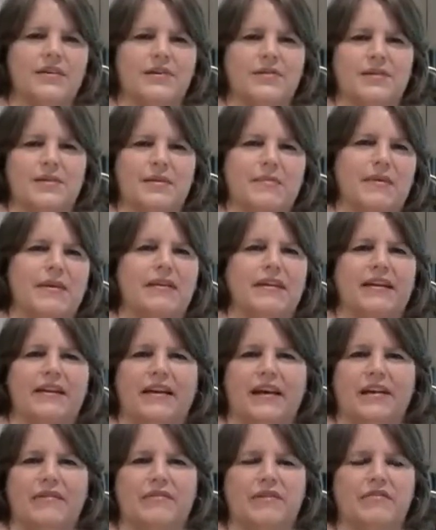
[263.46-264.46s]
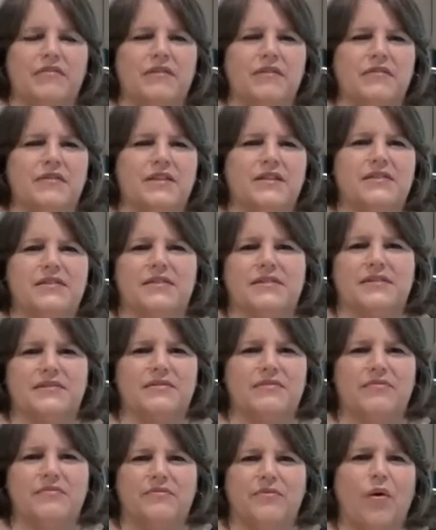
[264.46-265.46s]
Something like out of a
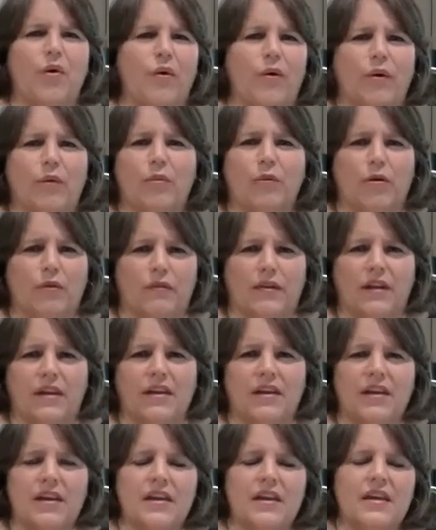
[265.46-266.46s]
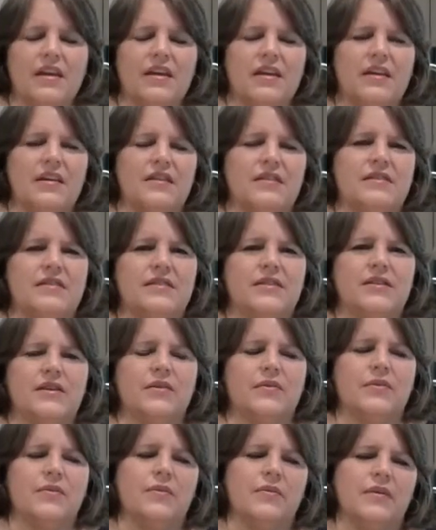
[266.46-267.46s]
50s horror movie.
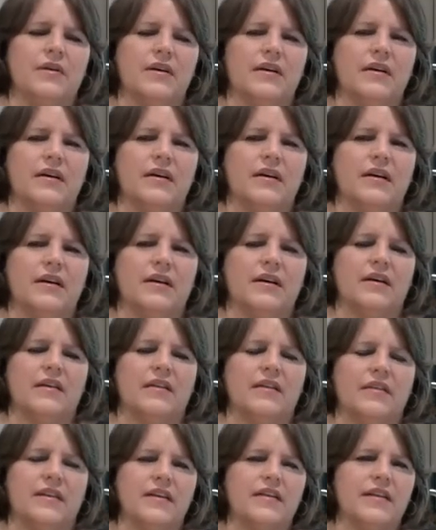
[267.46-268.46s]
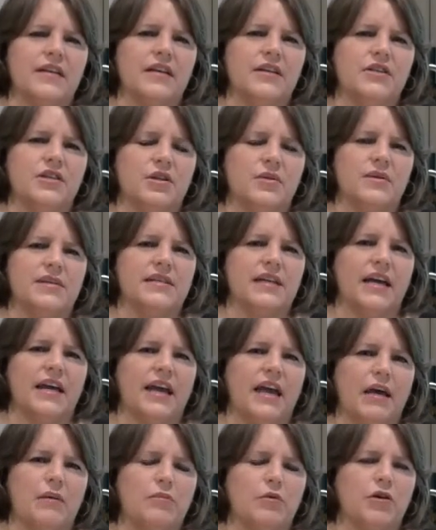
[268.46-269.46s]
So the thing that I do is
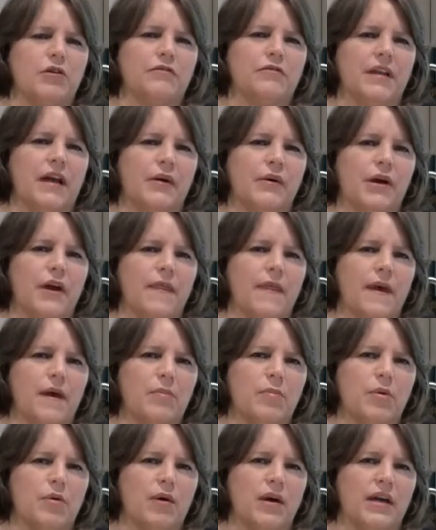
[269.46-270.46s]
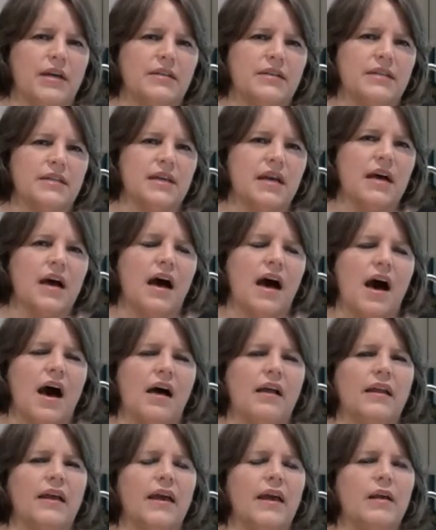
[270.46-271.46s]
I add more flour at that point.
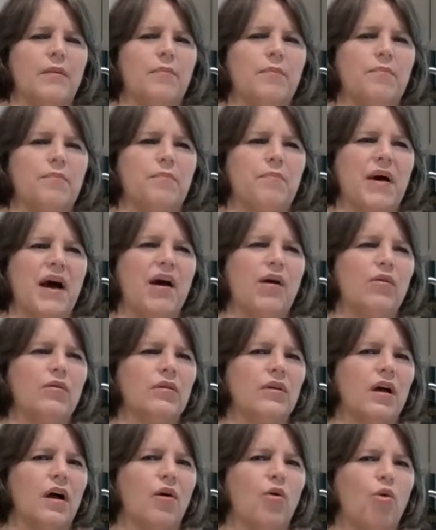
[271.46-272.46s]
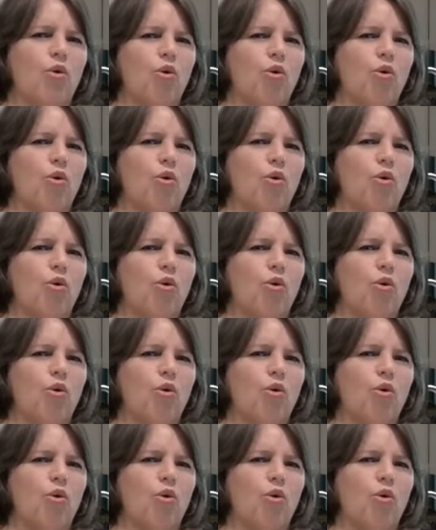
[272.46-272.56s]
I'll add about